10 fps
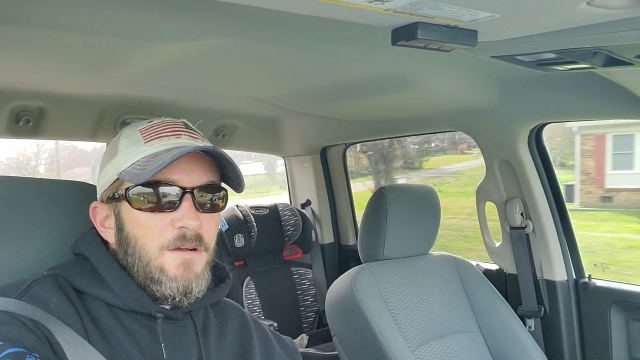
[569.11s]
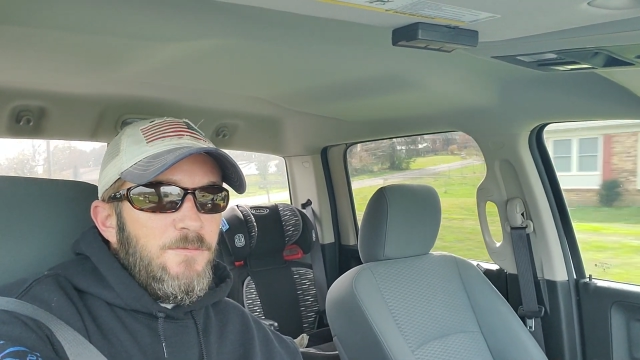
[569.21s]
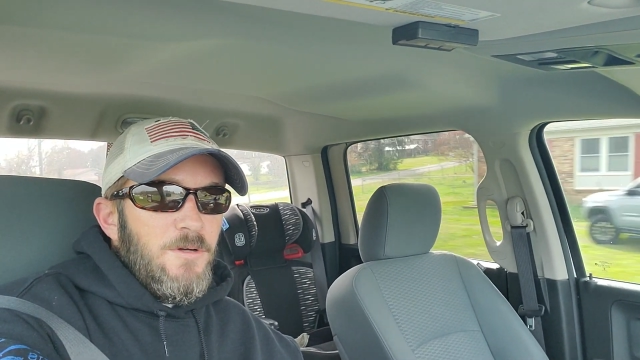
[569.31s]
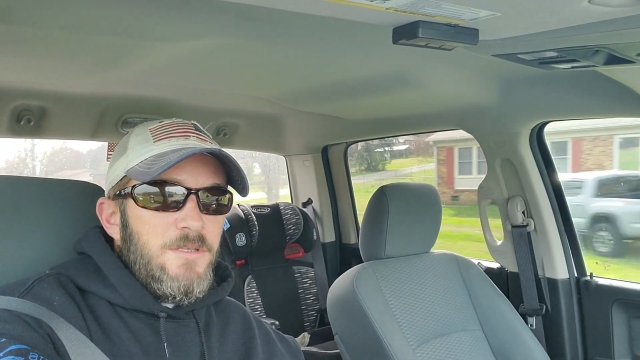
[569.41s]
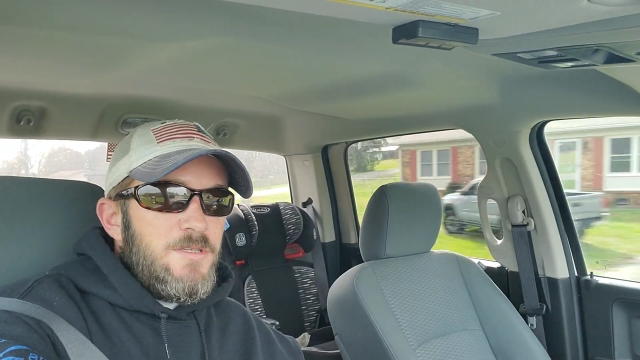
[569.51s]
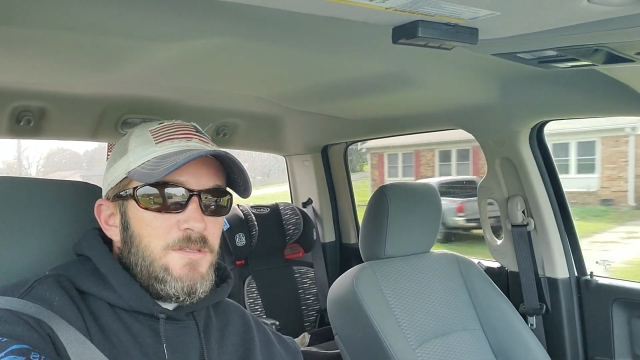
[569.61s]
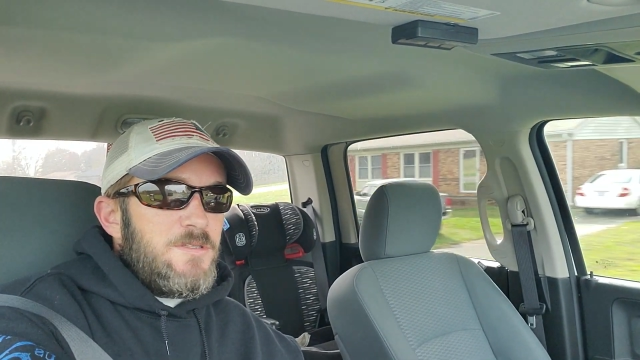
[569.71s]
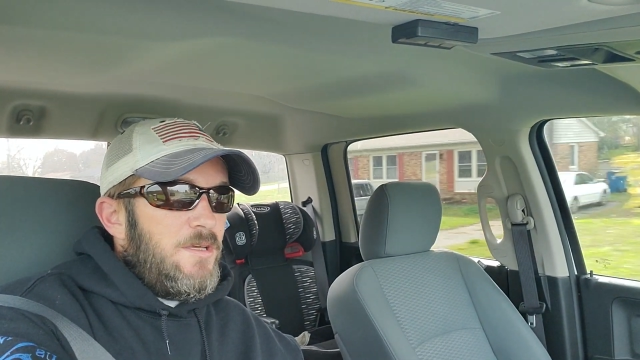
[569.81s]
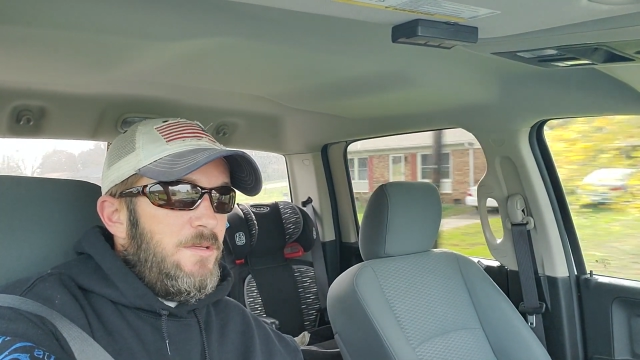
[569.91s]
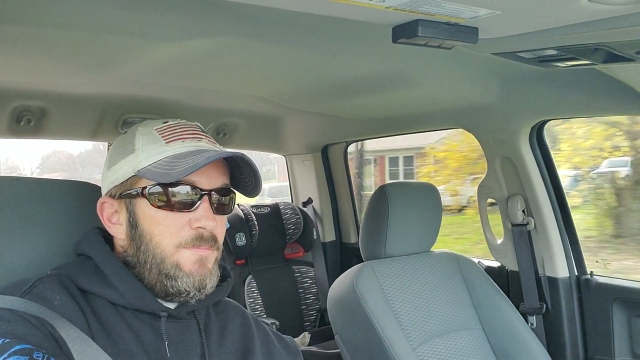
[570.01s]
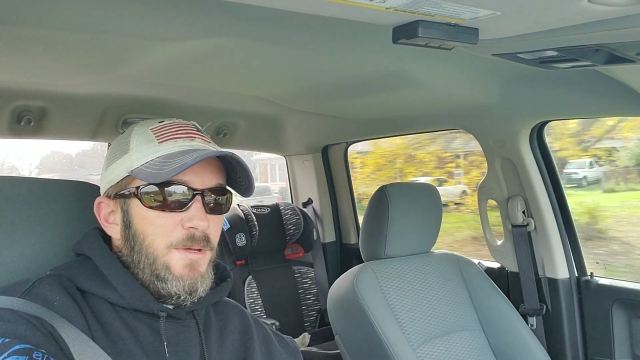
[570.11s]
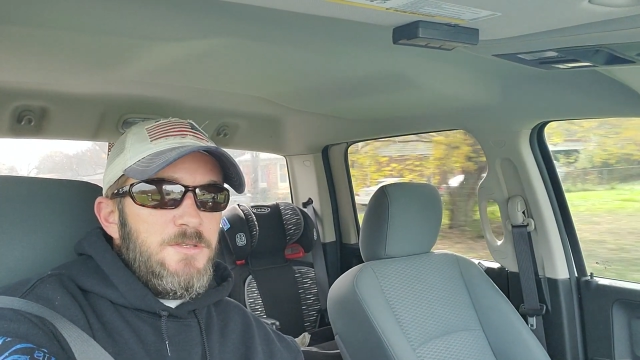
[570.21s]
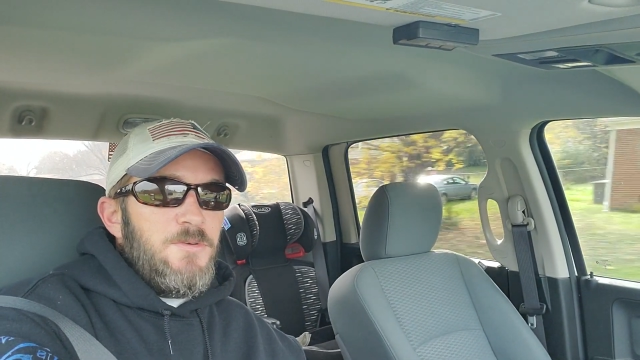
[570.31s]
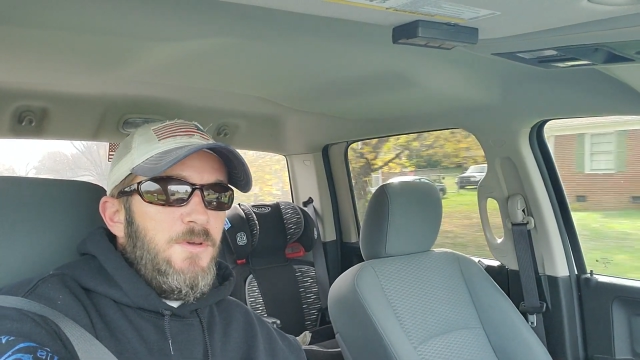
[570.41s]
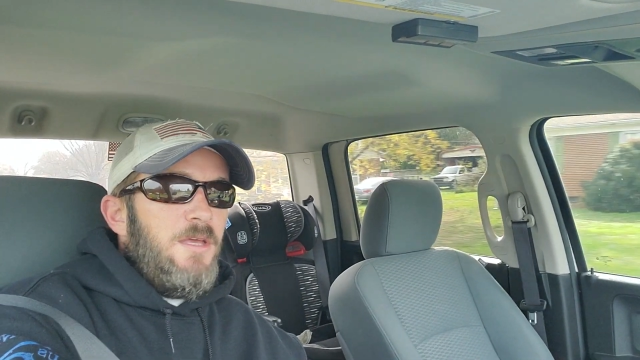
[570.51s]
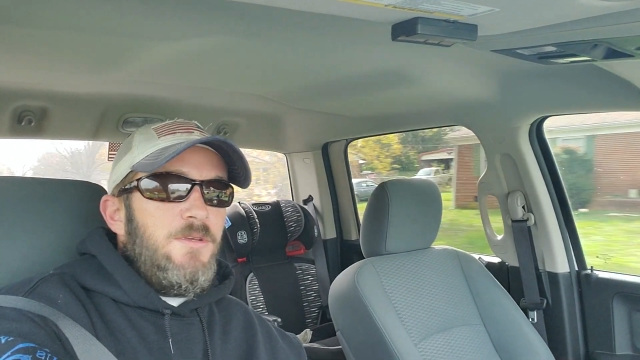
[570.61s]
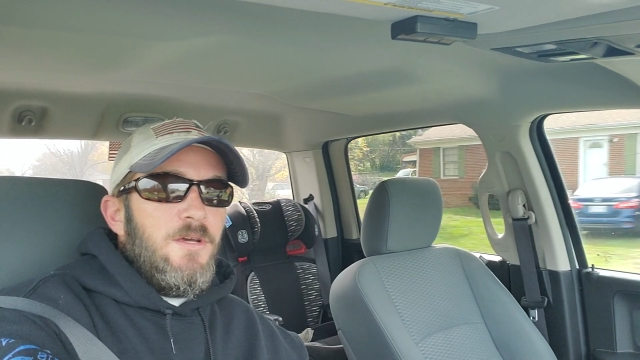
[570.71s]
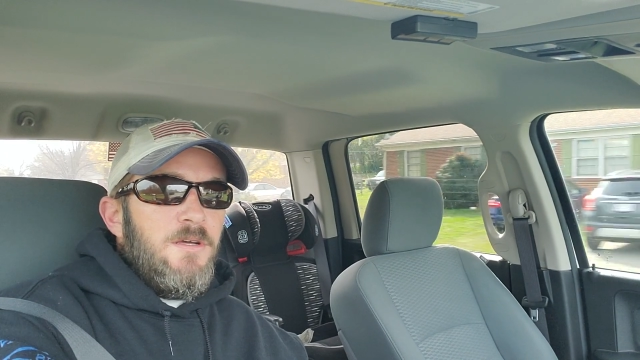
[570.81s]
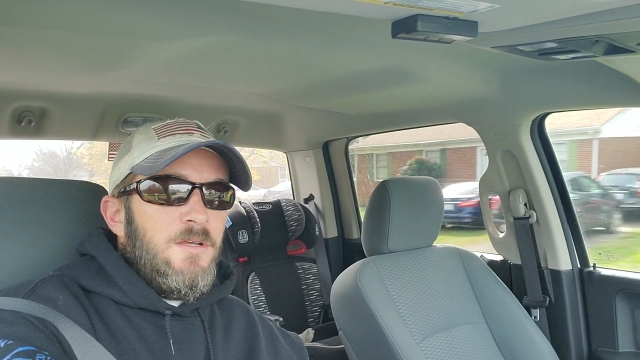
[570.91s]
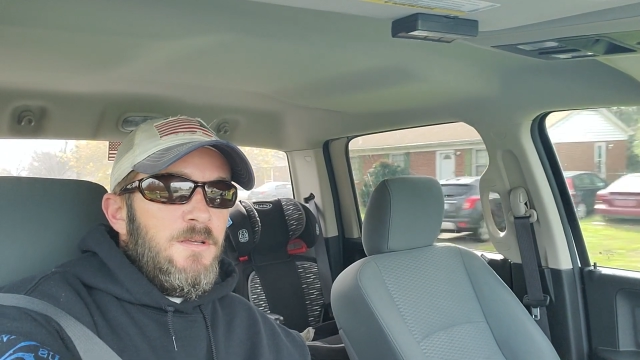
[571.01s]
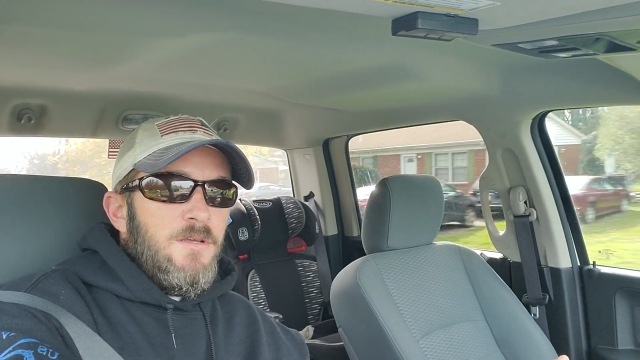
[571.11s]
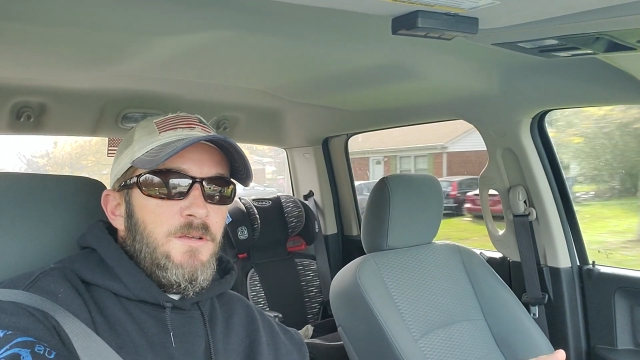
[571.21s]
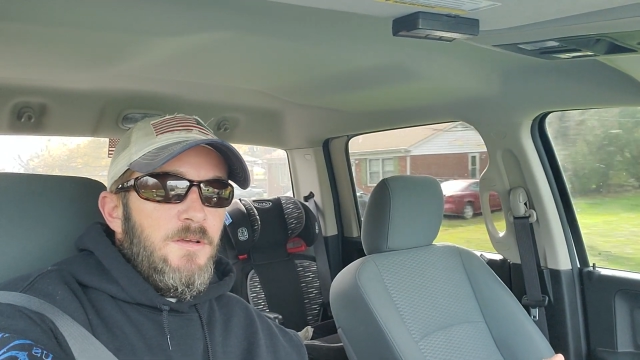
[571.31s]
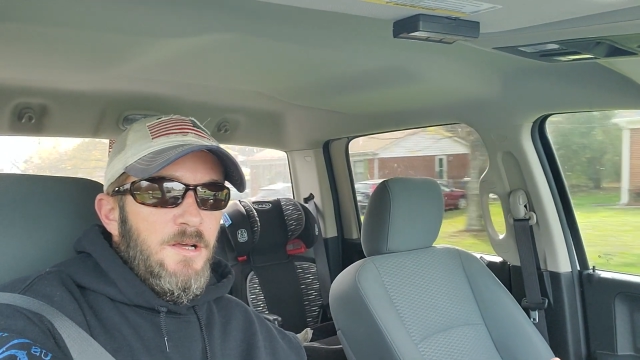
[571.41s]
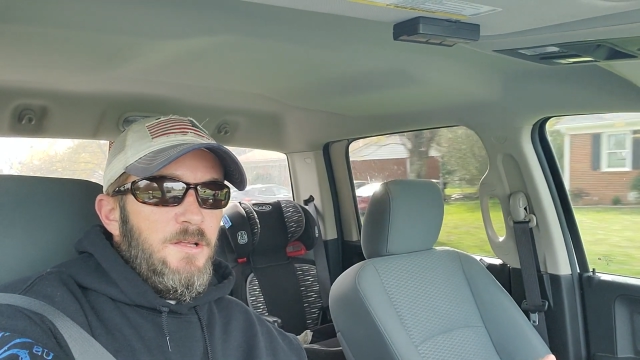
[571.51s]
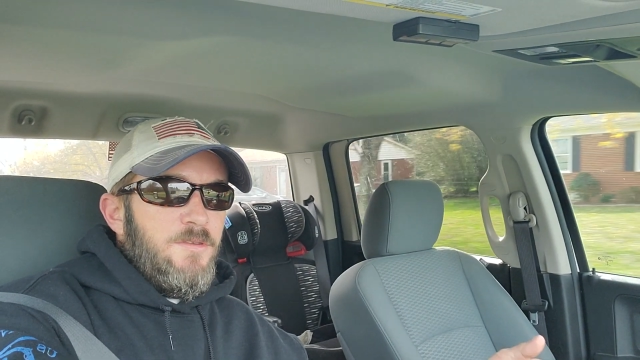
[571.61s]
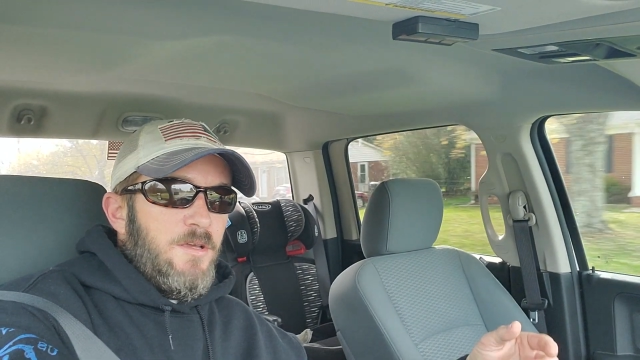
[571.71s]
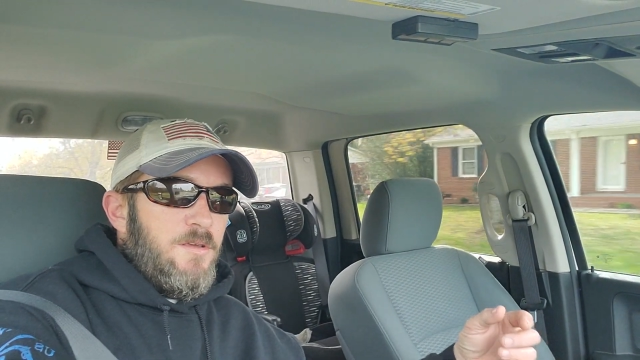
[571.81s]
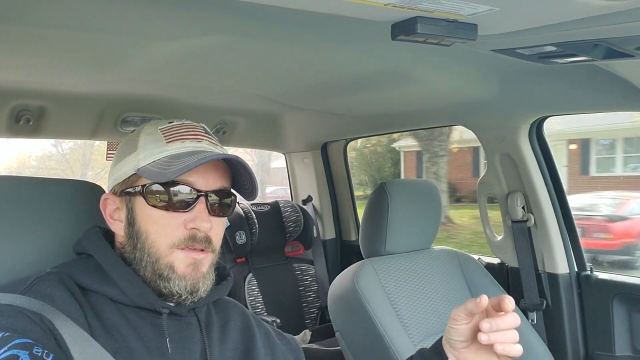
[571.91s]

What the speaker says: For instance, in Pennsylvania, the